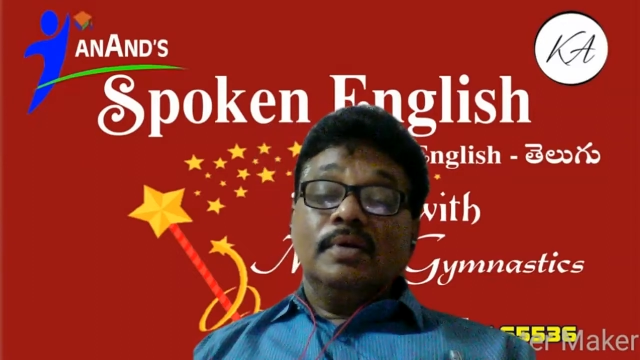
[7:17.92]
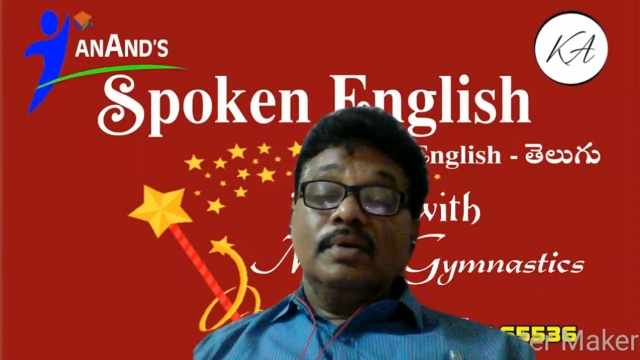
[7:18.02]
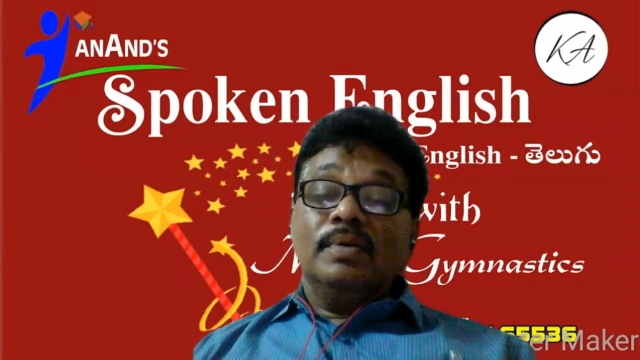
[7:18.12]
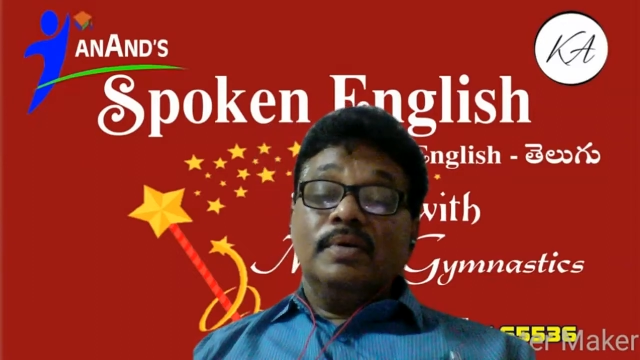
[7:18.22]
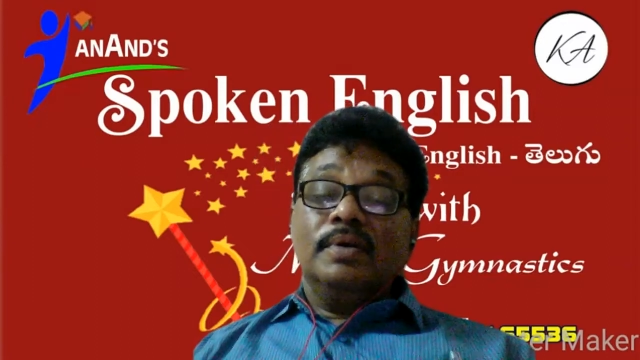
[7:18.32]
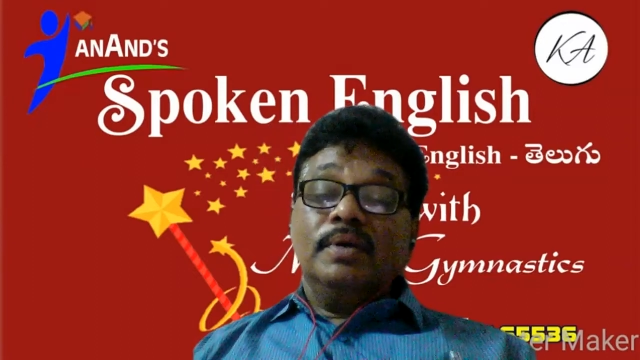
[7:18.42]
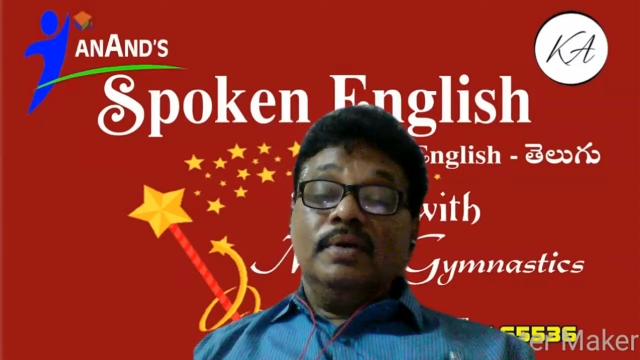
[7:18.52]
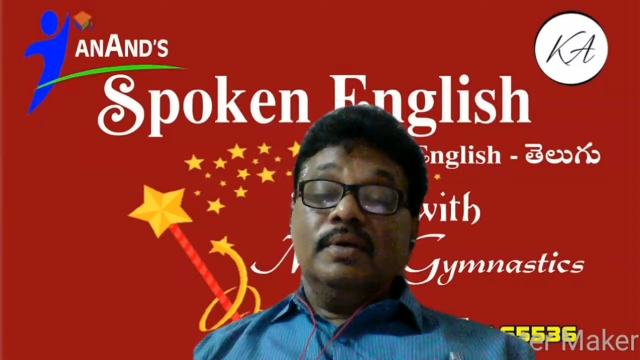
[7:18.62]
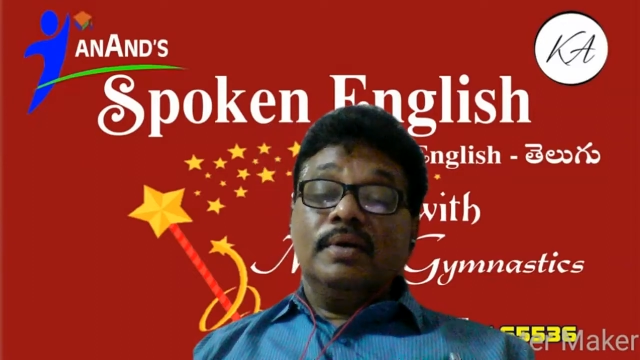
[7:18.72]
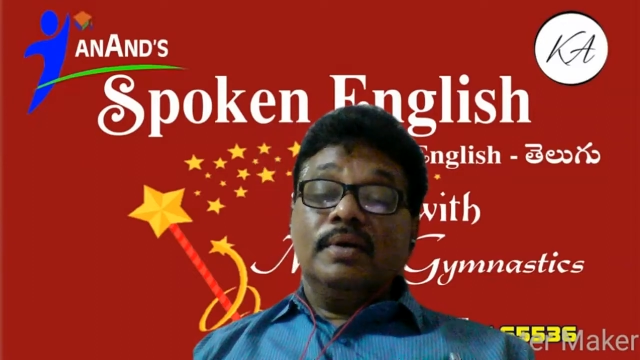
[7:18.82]
Okay,
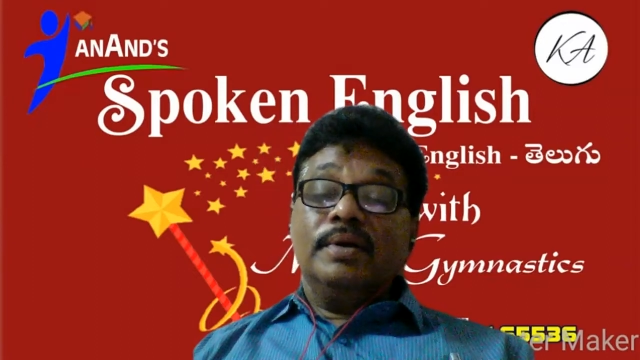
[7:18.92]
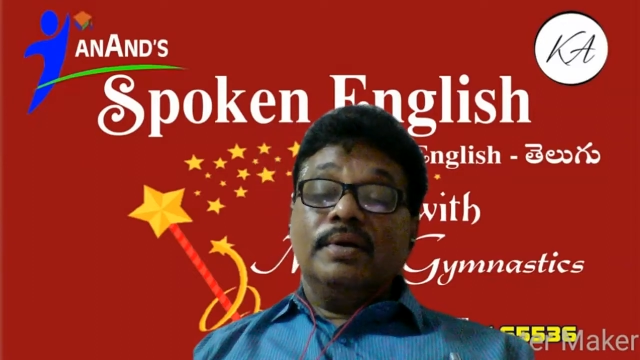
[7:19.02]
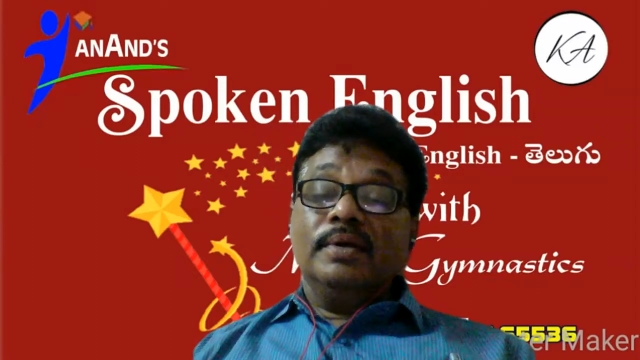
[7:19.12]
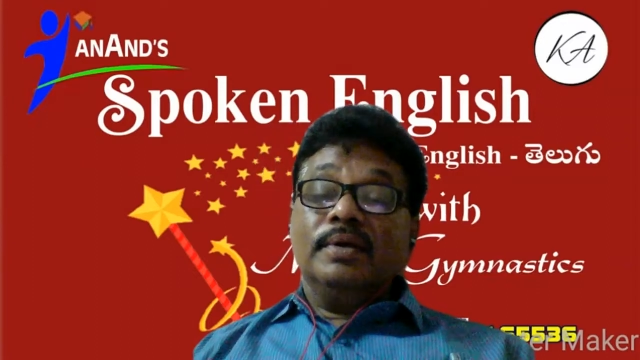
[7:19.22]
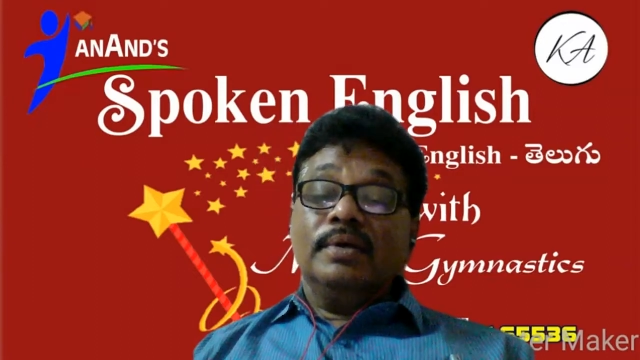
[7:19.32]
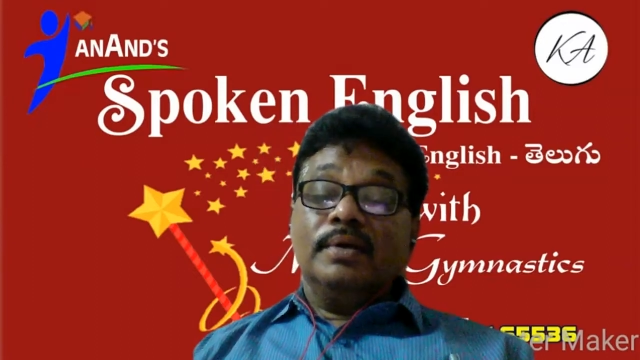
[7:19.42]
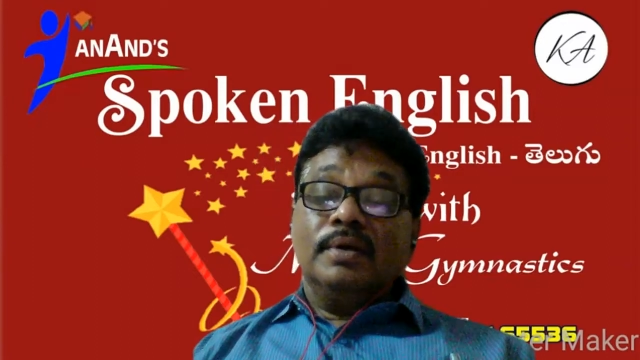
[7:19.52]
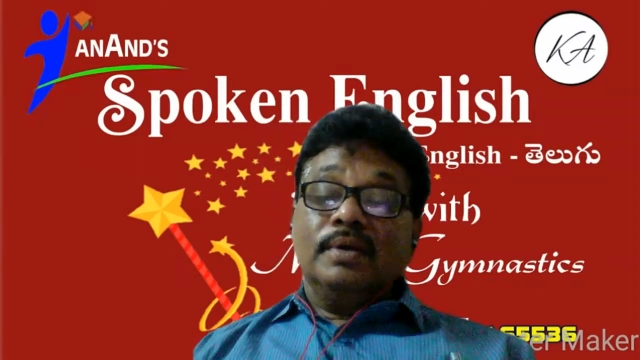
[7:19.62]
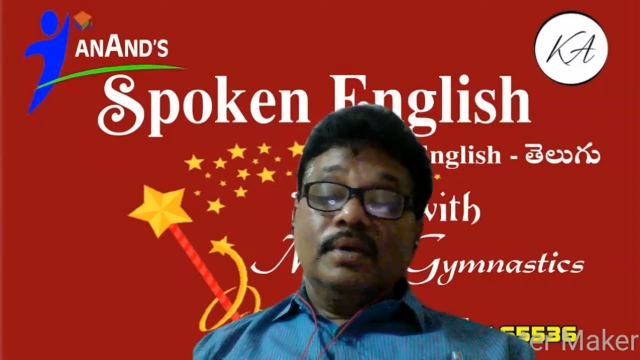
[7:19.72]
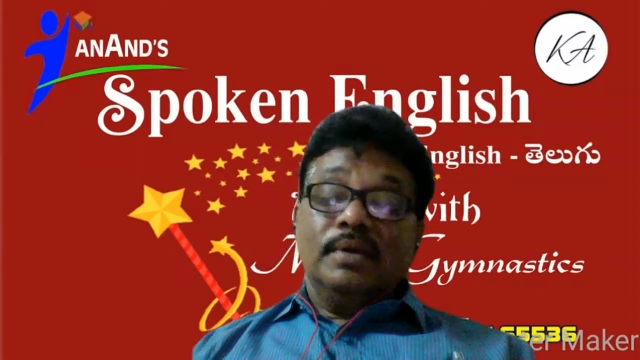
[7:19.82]
and
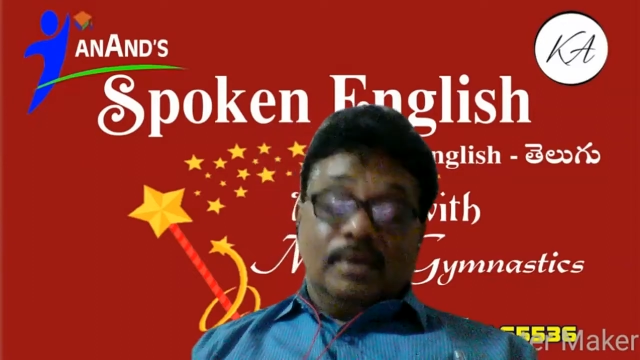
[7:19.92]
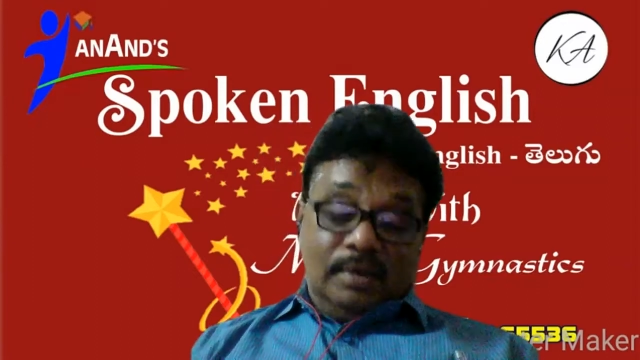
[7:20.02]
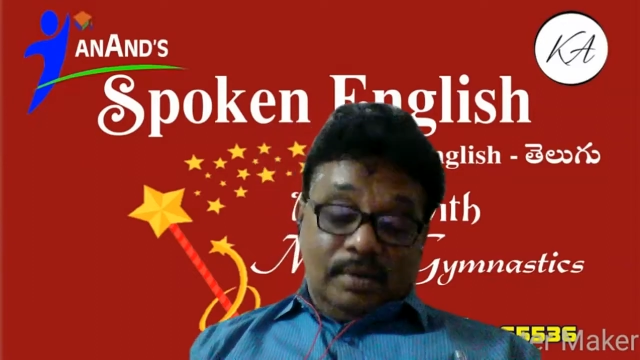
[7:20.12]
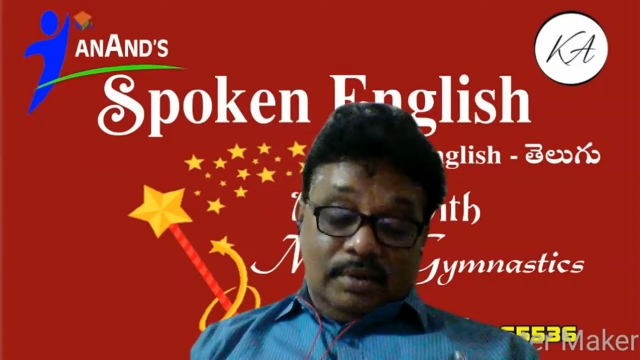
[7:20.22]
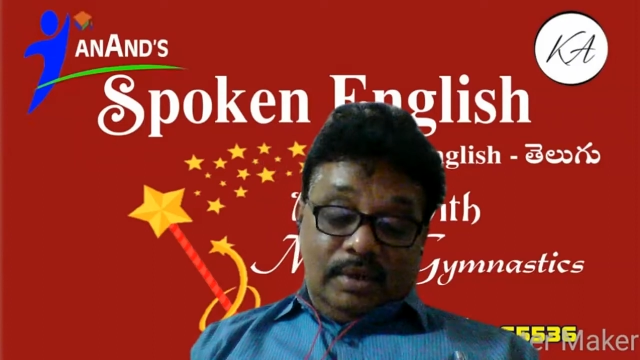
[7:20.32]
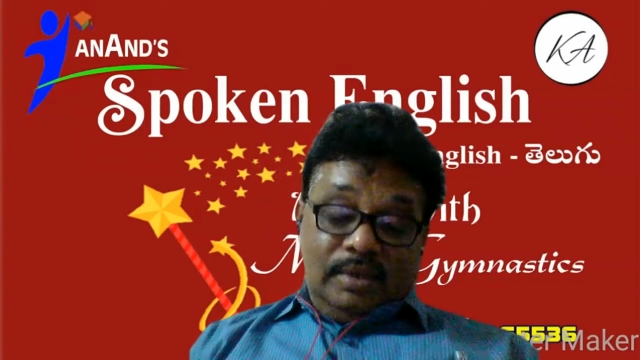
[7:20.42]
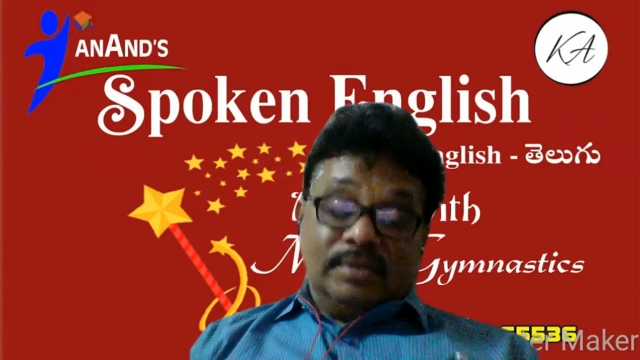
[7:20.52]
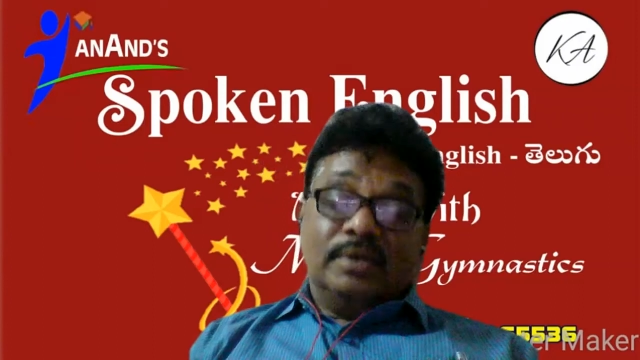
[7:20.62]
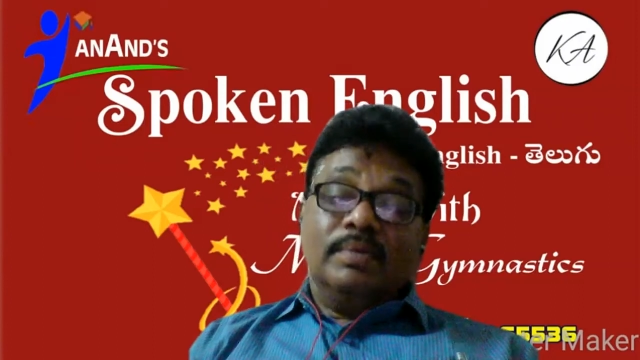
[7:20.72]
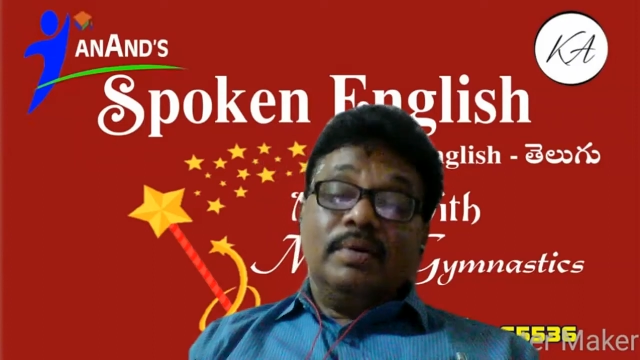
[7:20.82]
that is
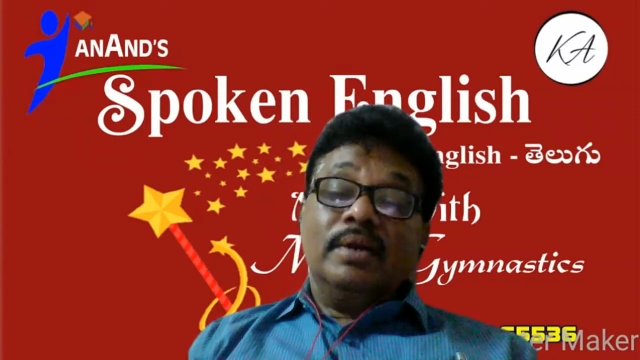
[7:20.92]
that one.